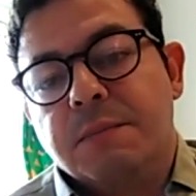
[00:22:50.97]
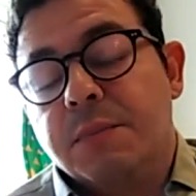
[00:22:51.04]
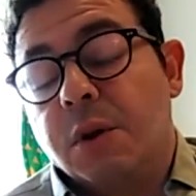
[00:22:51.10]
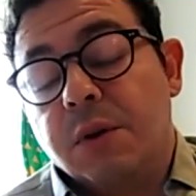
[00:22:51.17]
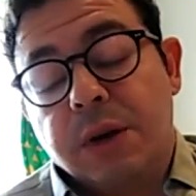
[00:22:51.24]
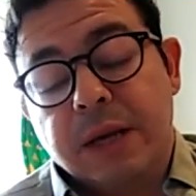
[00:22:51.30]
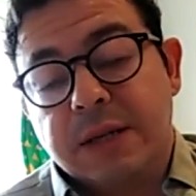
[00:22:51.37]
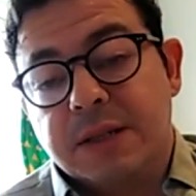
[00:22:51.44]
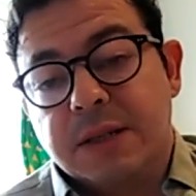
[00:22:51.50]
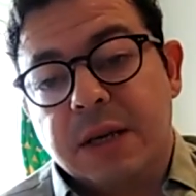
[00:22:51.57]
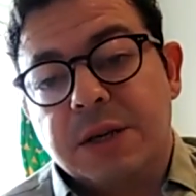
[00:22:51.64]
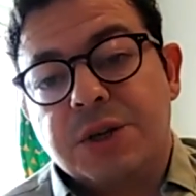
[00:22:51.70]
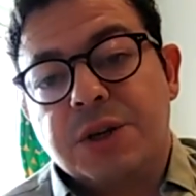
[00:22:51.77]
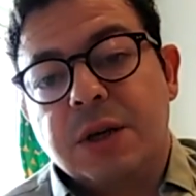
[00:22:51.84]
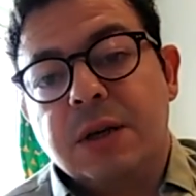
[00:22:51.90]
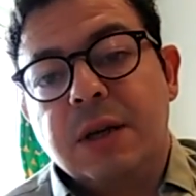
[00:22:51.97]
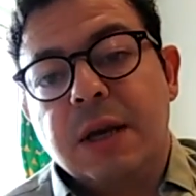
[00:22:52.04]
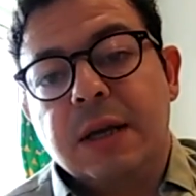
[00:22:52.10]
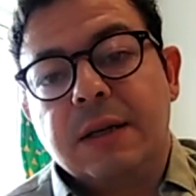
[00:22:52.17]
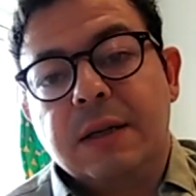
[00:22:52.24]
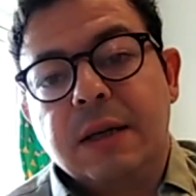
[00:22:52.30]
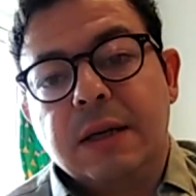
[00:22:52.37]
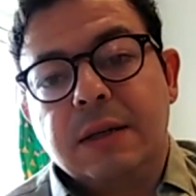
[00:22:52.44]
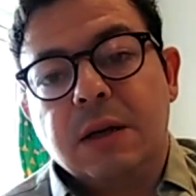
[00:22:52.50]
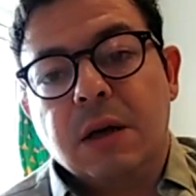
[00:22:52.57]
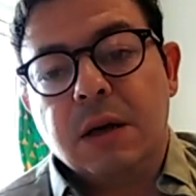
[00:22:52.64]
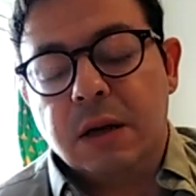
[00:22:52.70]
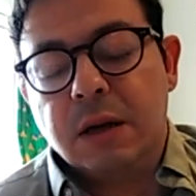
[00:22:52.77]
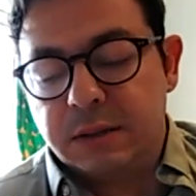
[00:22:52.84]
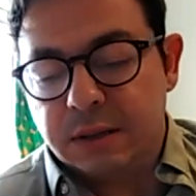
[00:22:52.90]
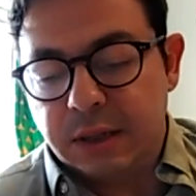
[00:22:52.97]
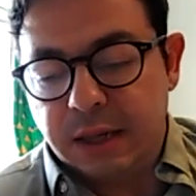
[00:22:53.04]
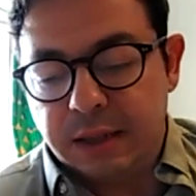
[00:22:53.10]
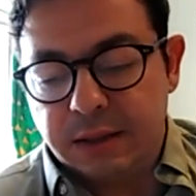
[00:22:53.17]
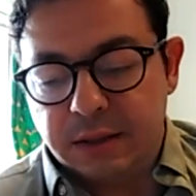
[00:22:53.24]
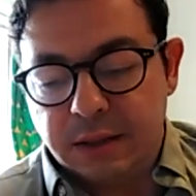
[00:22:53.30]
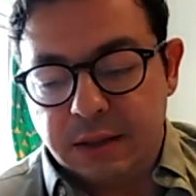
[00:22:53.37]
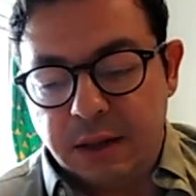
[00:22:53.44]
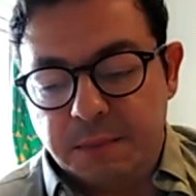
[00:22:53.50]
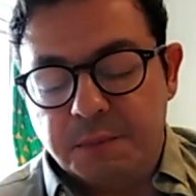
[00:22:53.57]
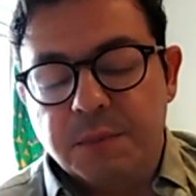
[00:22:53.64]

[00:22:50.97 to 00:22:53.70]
organization and a